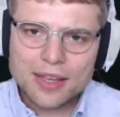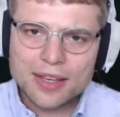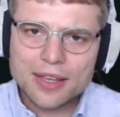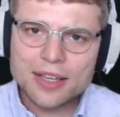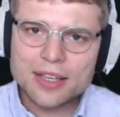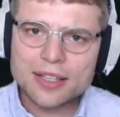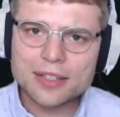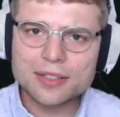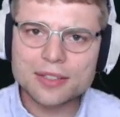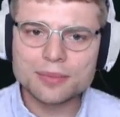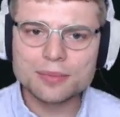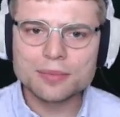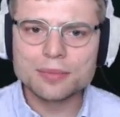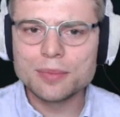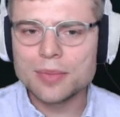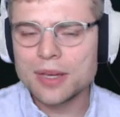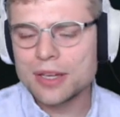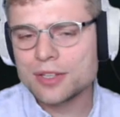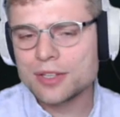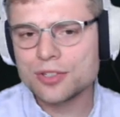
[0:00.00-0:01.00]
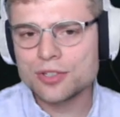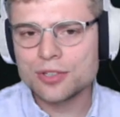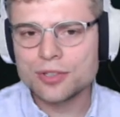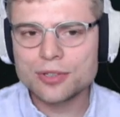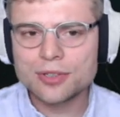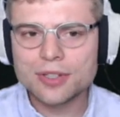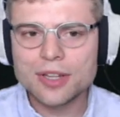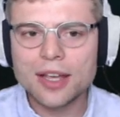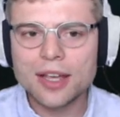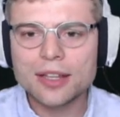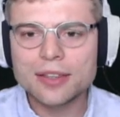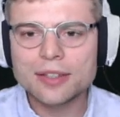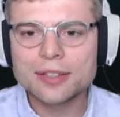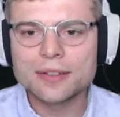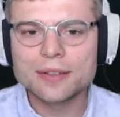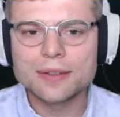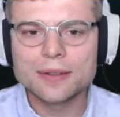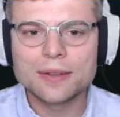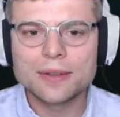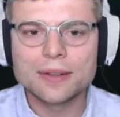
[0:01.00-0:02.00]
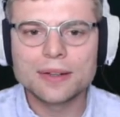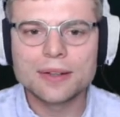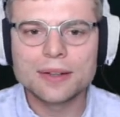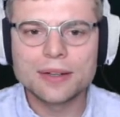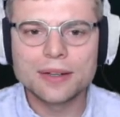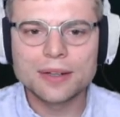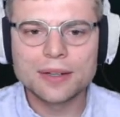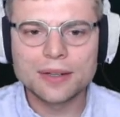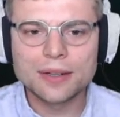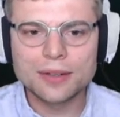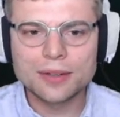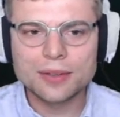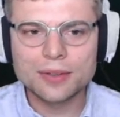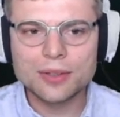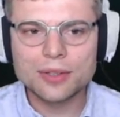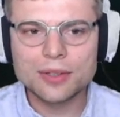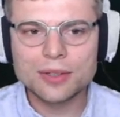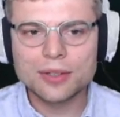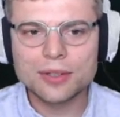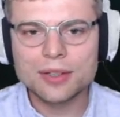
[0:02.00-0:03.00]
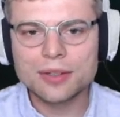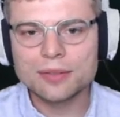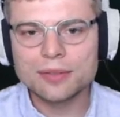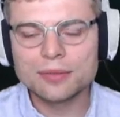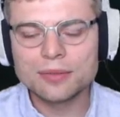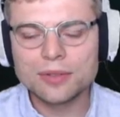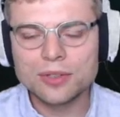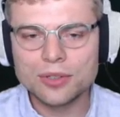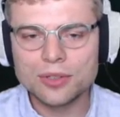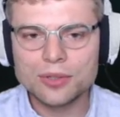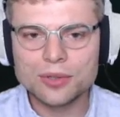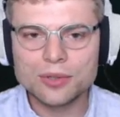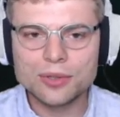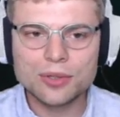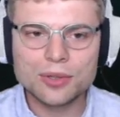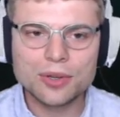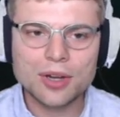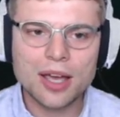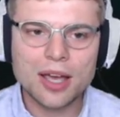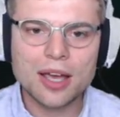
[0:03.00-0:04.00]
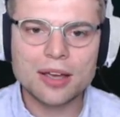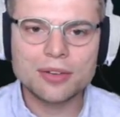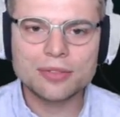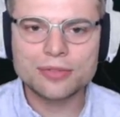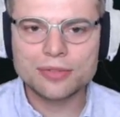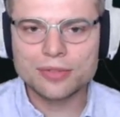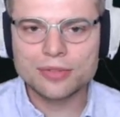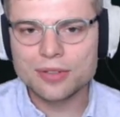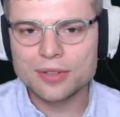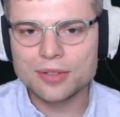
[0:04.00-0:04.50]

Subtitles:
It makes sure that you have